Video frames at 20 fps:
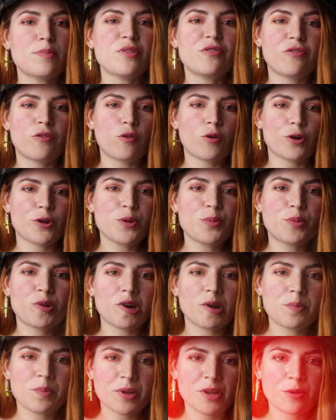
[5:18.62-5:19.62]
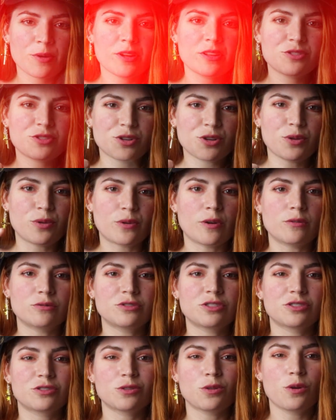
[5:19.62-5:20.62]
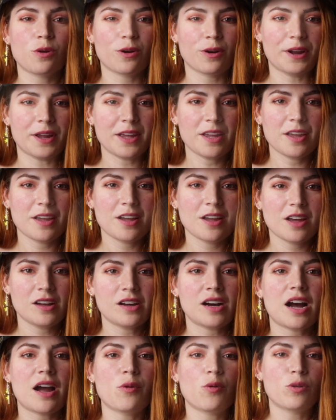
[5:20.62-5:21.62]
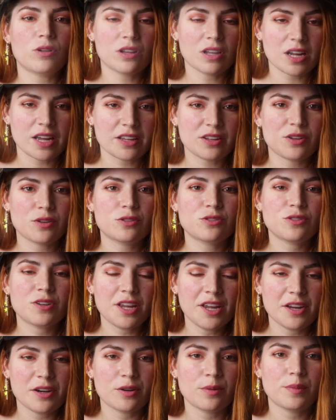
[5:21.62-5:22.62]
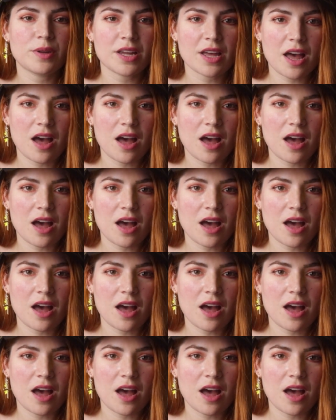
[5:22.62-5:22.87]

before you put a period to your own story, I would like you to hear me